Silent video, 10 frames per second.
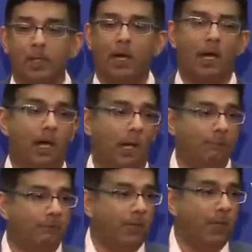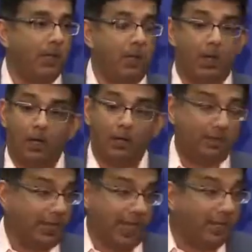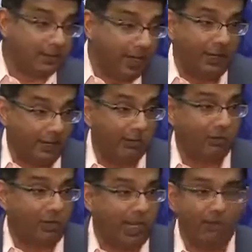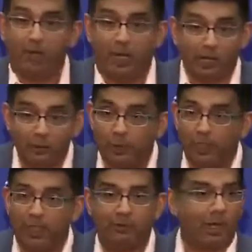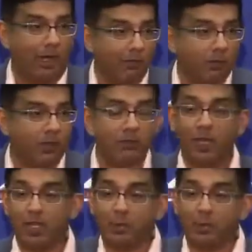the healthcare industry, every hospital, every hospice.